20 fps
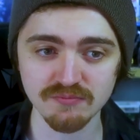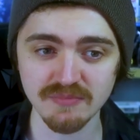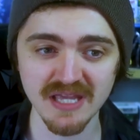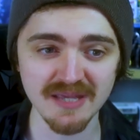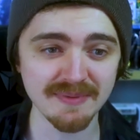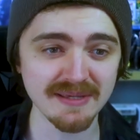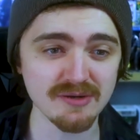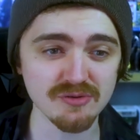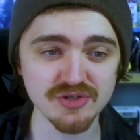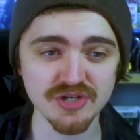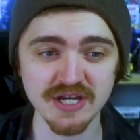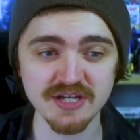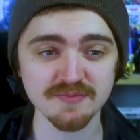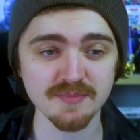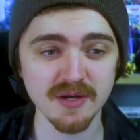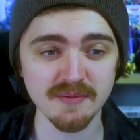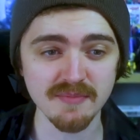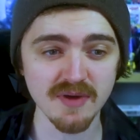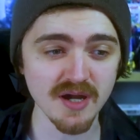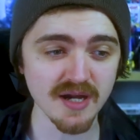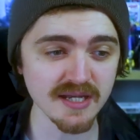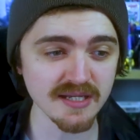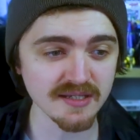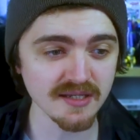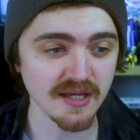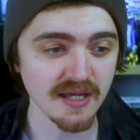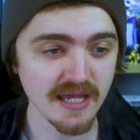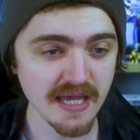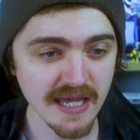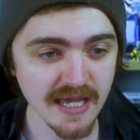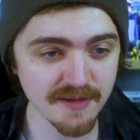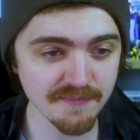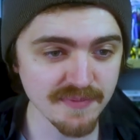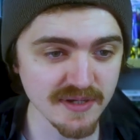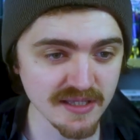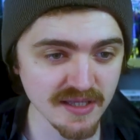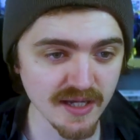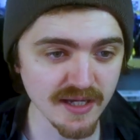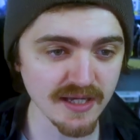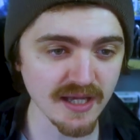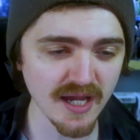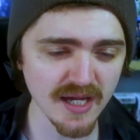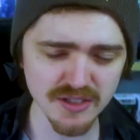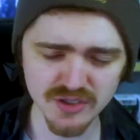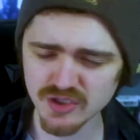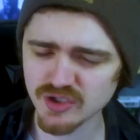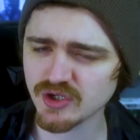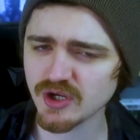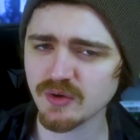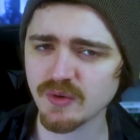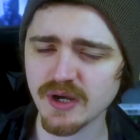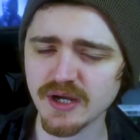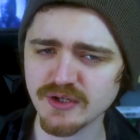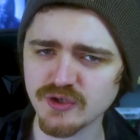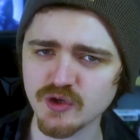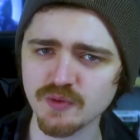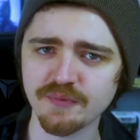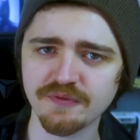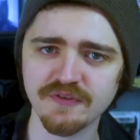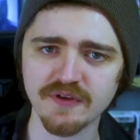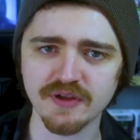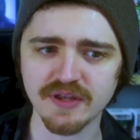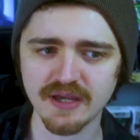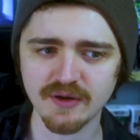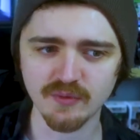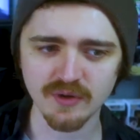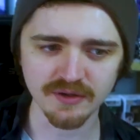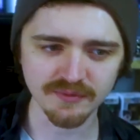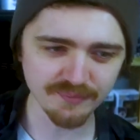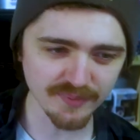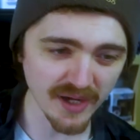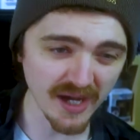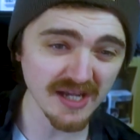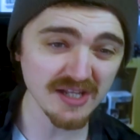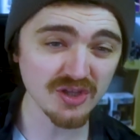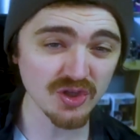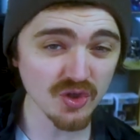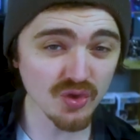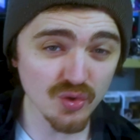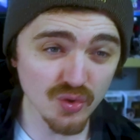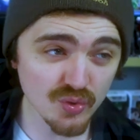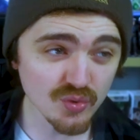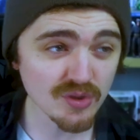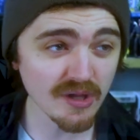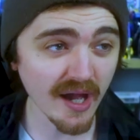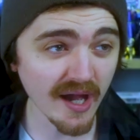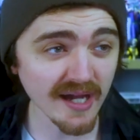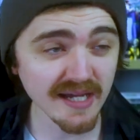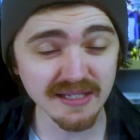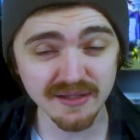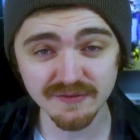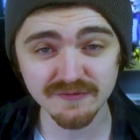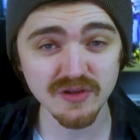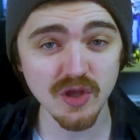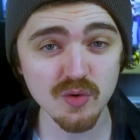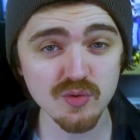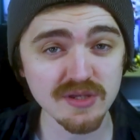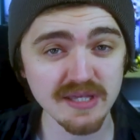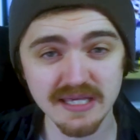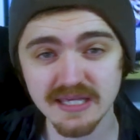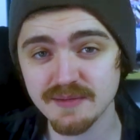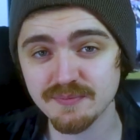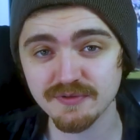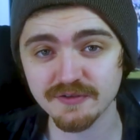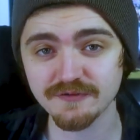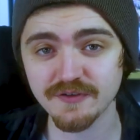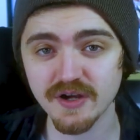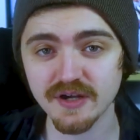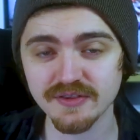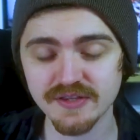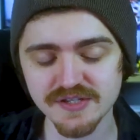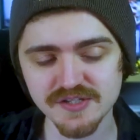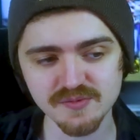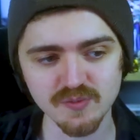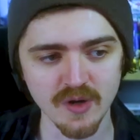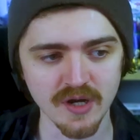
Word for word: Maybe I'll change my mind and be like, and you know what, I do prefer that one. But I do kind of low-key prefer this